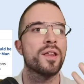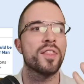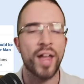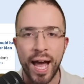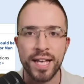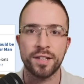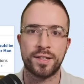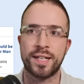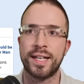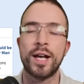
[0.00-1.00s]
those
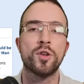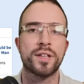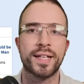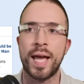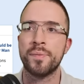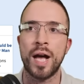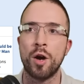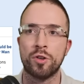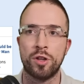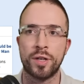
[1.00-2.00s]
are the games that I
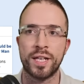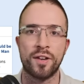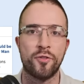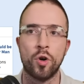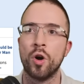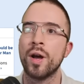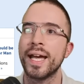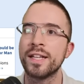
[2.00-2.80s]
was looking for in